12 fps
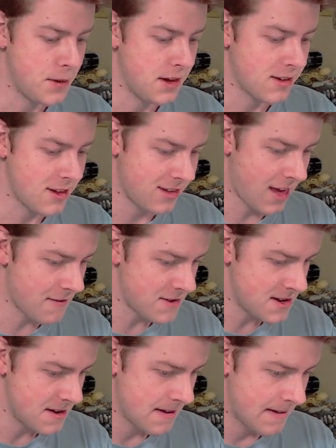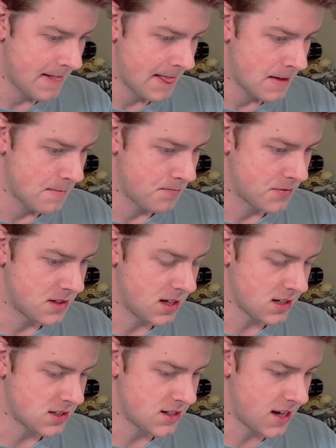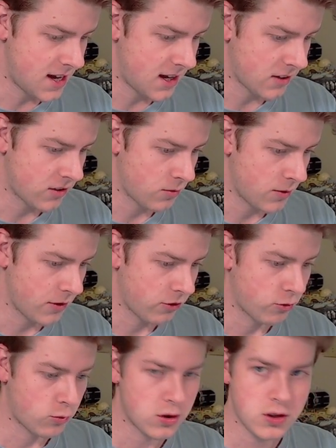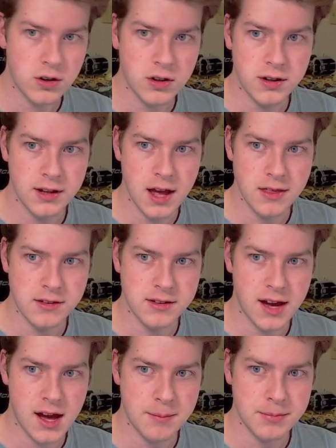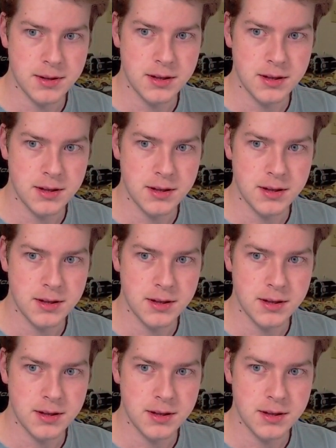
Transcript: PSA 7 Dustox with a swirl at the top.